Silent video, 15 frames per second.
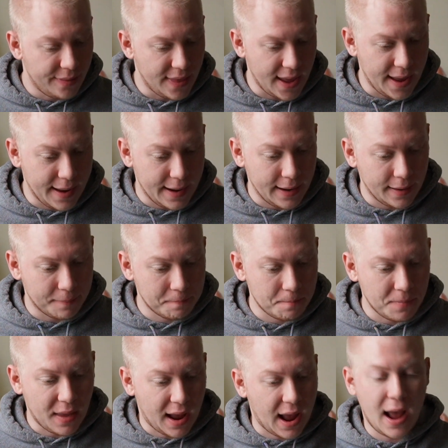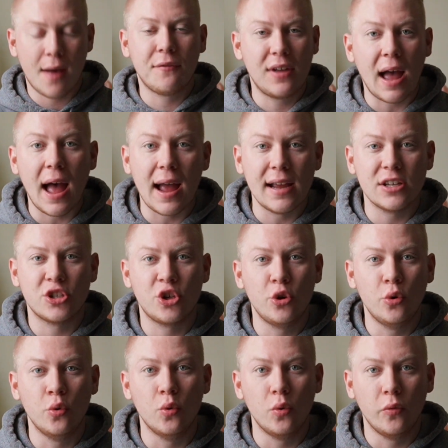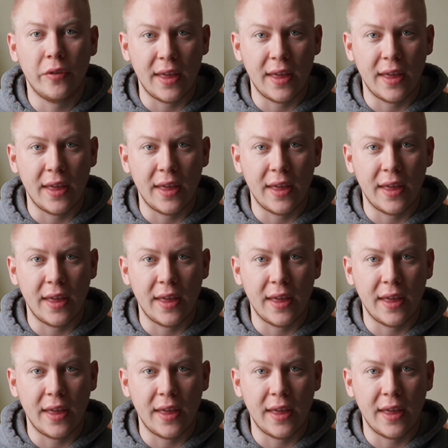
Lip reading: They have guys who